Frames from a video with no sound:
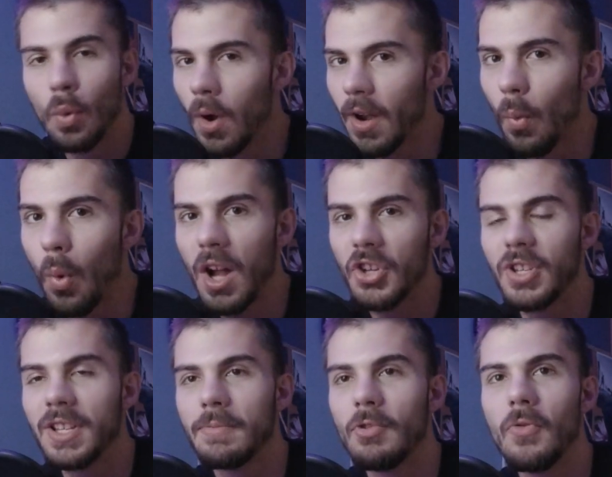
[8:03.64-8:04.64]
you want to watch
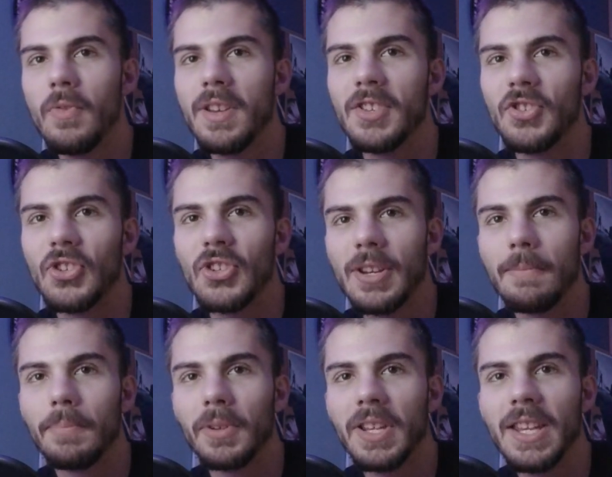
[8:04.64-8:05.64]
this movie is just
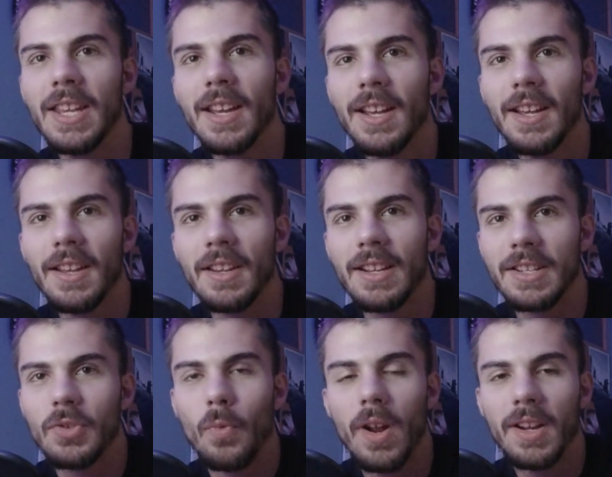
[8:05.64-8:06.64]
simply
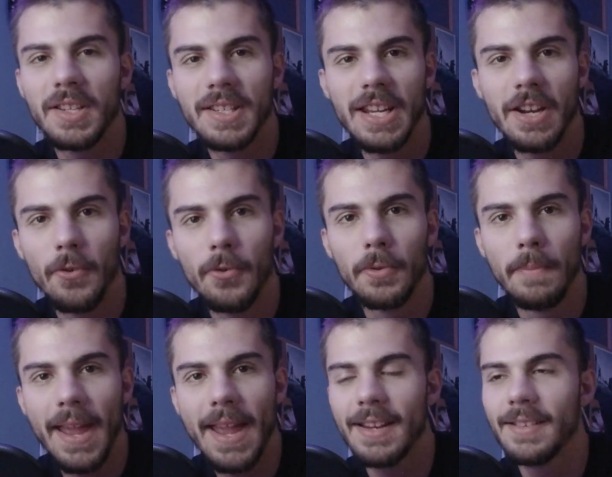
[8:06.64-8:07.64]
because you want to see an old
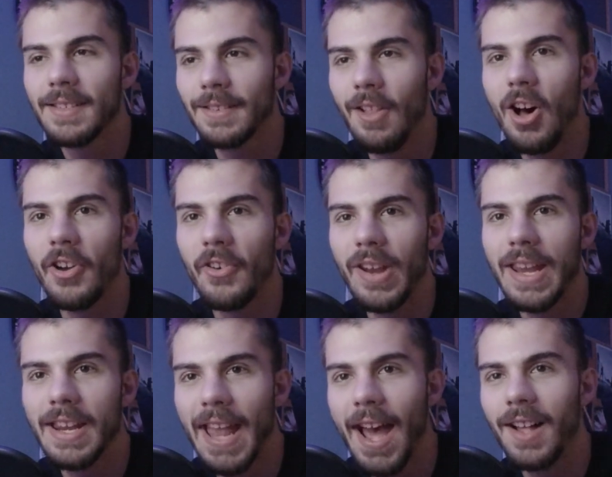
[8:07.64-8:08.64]
man
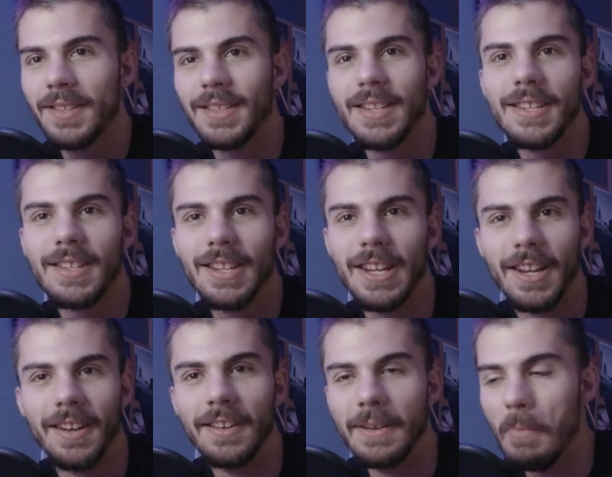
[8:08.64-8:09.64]
slaughtering Nazis
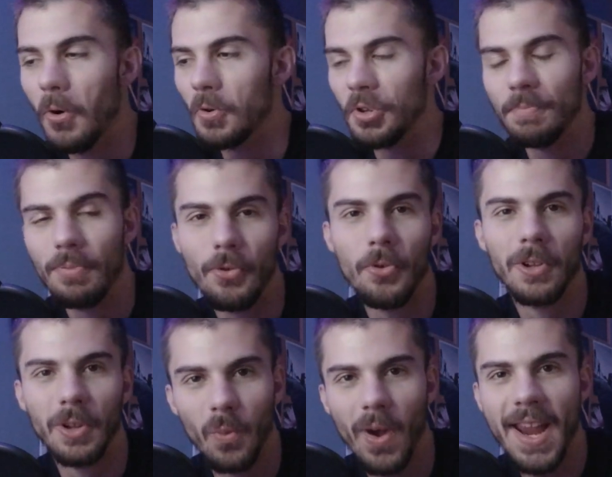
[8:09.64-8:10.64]
in the most
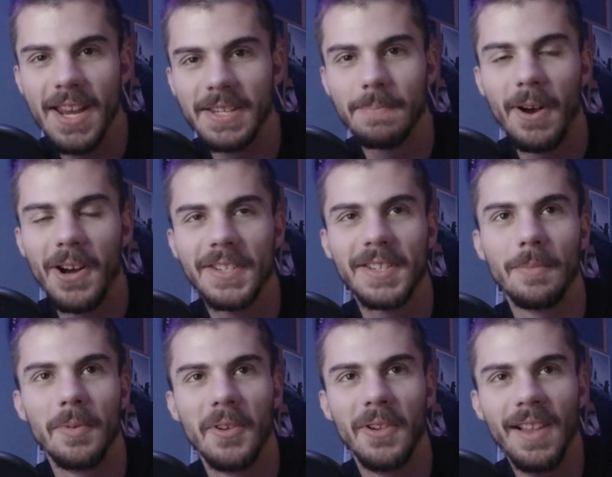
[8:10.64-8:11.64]
brutal ways
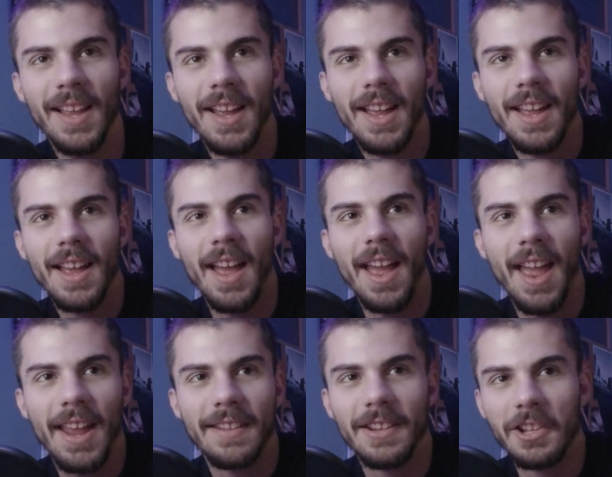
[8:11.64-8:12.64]
possible
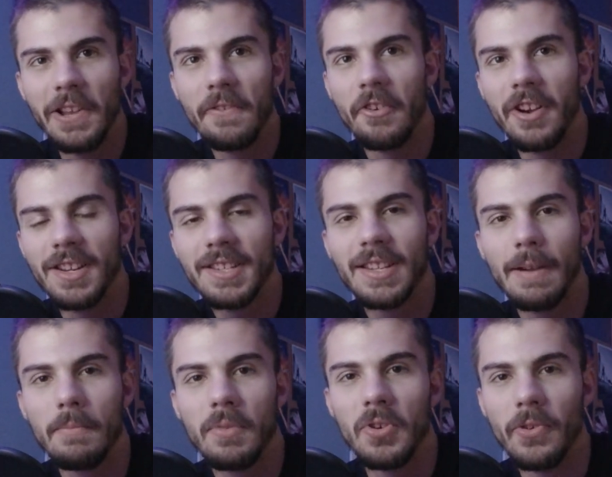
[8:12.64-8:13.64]
and delivering
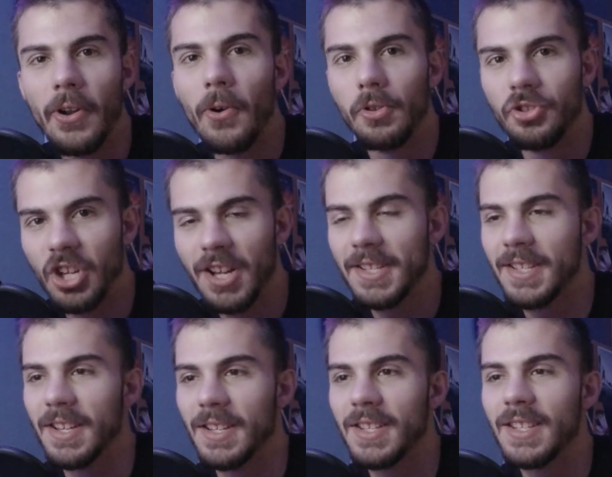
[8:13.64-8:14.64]
some good old
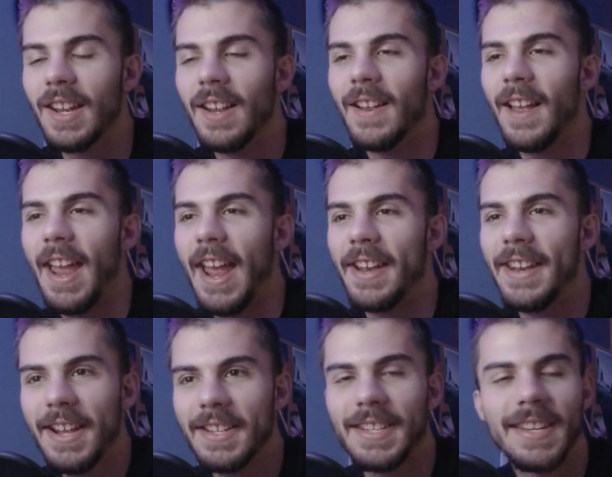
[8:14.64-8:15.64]
justice. And
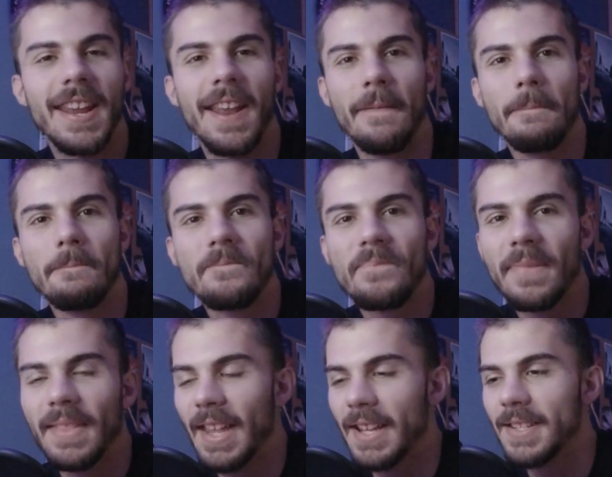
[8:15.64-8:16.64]
that's it.
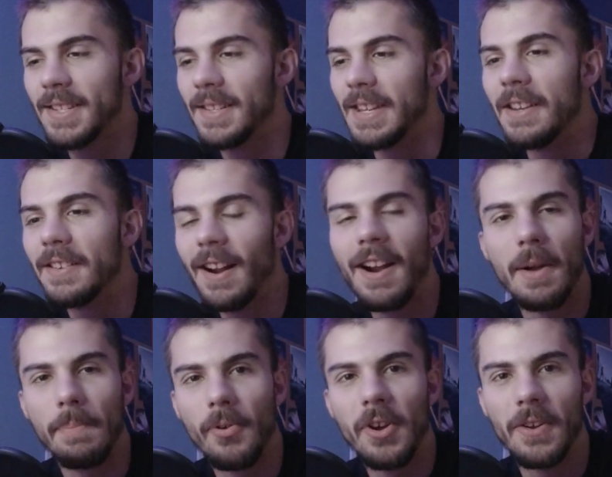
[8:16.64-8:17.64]
That's the entire
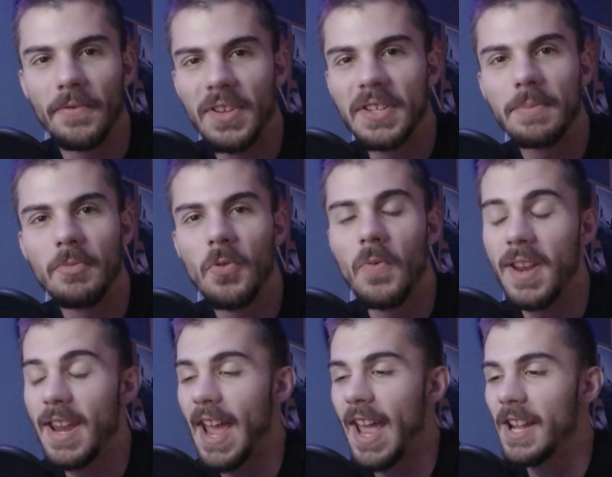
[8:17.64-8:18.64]
point of this
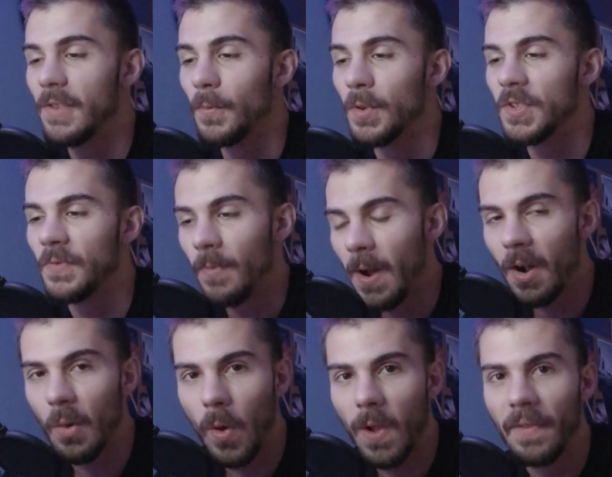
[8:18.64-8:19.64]
movie, and it was
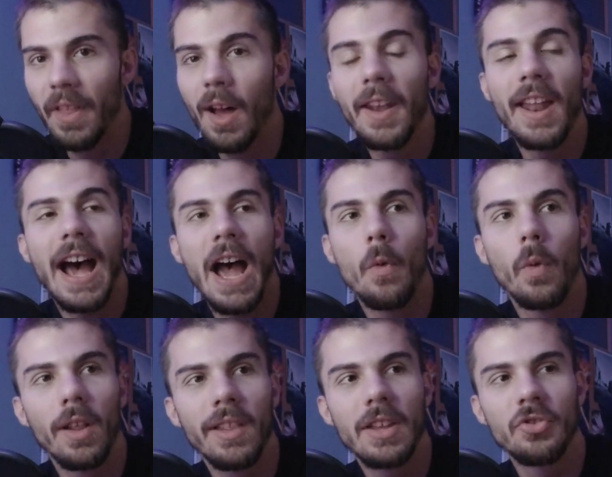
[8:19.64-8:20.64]
very well done. I
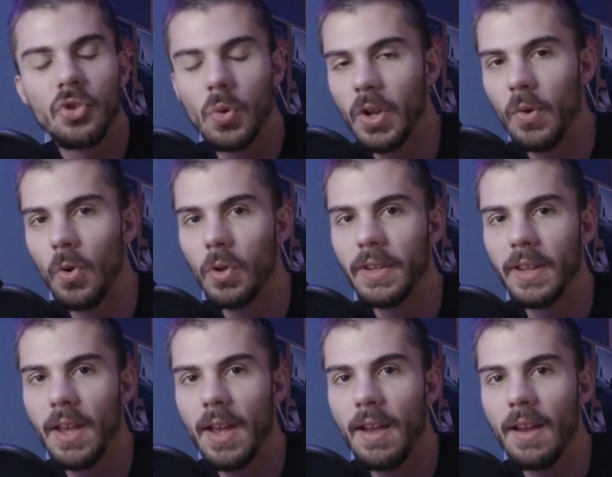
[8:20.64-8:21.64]
really enjoyed all
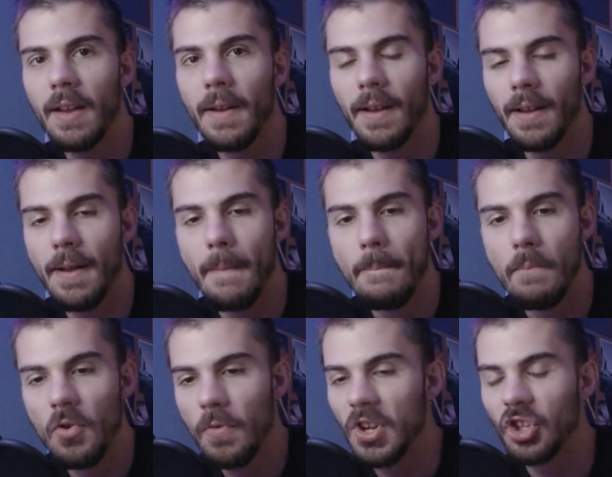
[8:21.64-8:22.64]
the
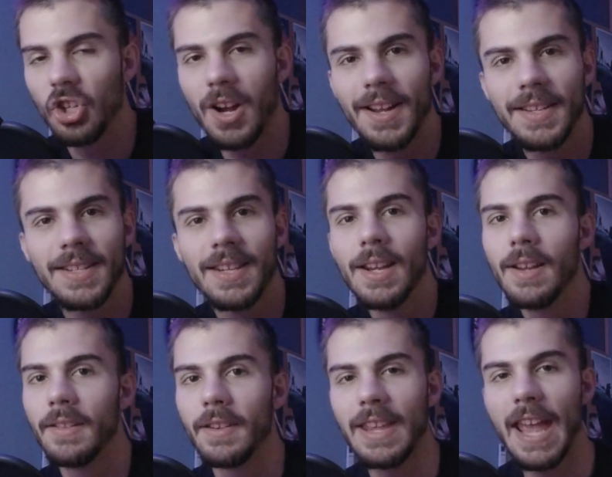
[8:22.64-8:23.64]
movie shots.
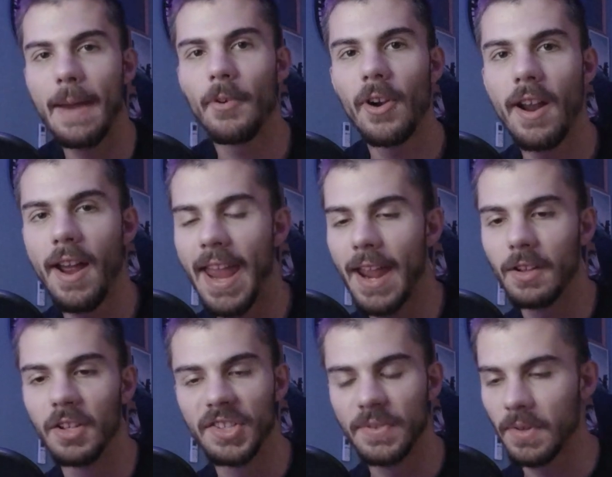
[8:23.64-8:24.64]
The camera
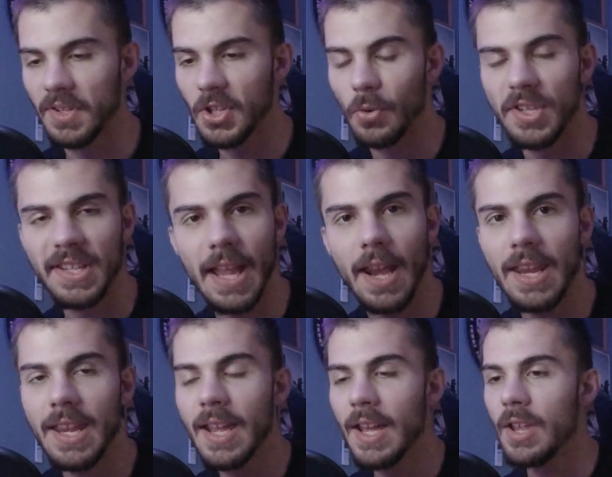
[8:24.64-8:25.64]
angles were so
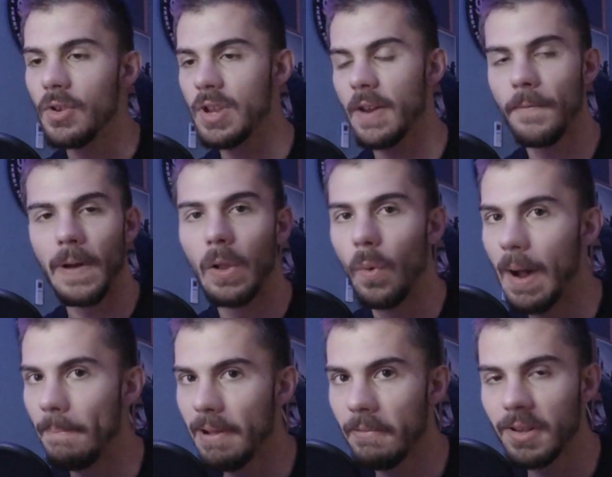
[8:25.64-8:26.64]
steady. You can follow
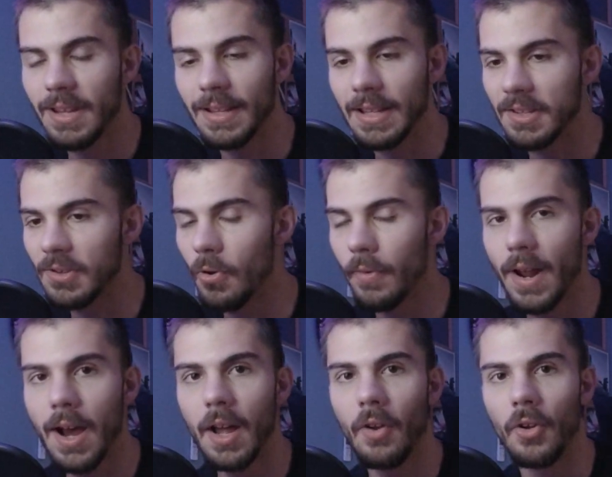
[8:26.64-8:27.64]
up everything that's going
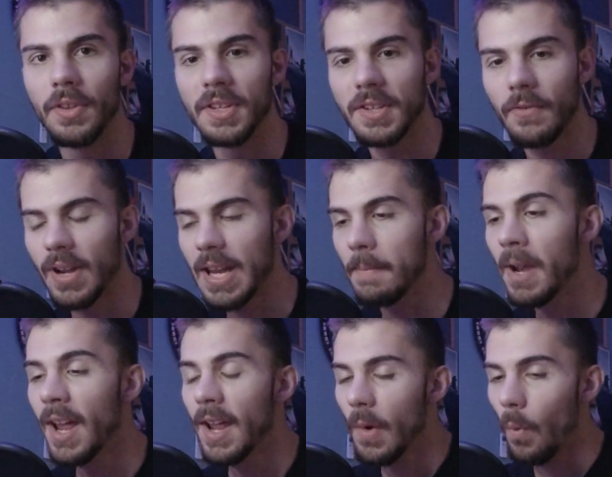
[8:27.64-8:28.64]
on the screen.
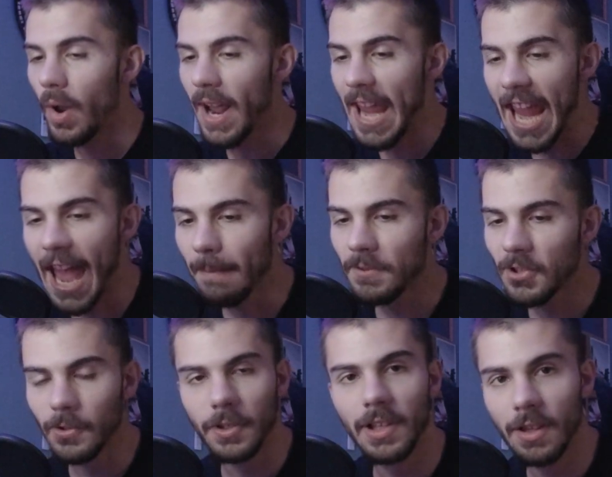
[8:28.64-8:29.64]
What I
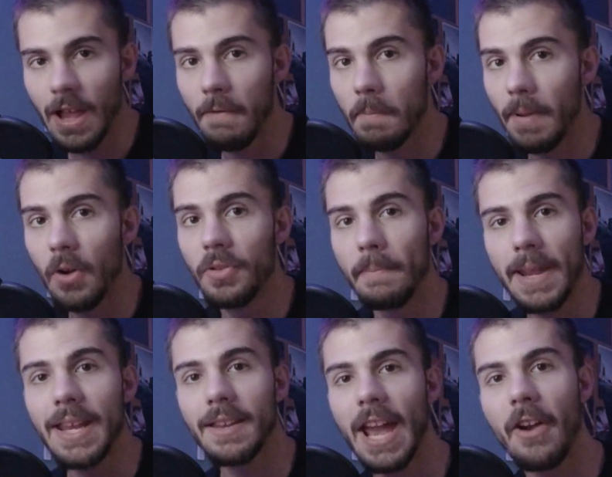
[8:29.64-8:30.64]
absolutely love about the
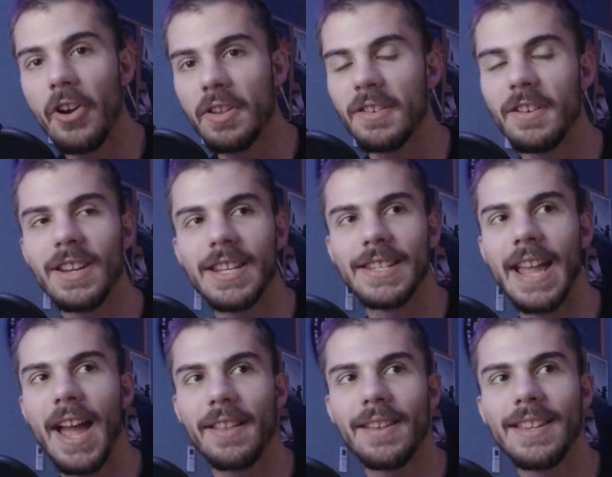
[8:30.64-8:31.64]
main character is
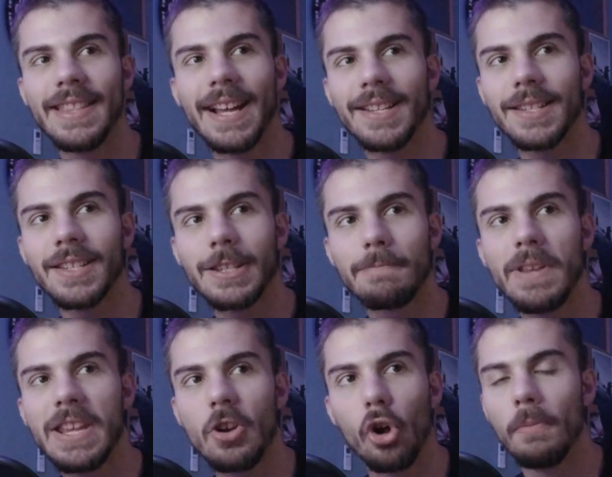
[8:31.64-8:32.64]
that he doesn't
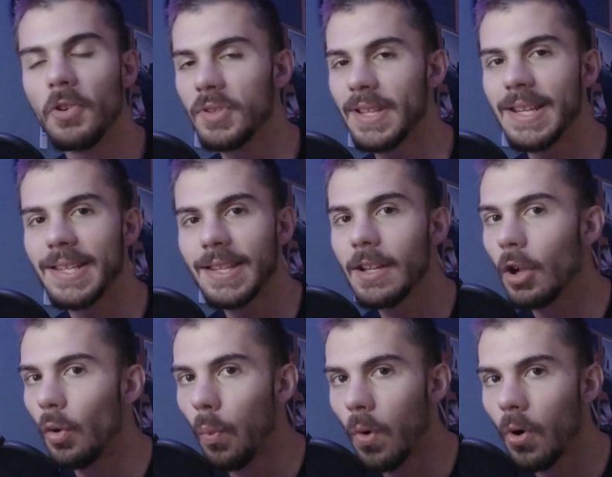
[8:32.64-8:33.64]
speak almost a
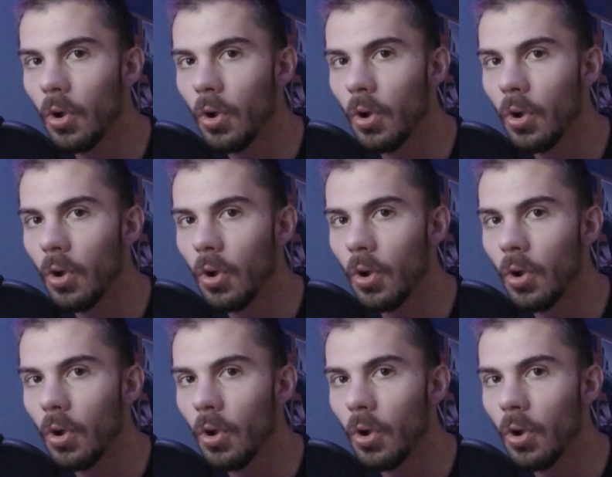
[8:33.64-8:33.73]
single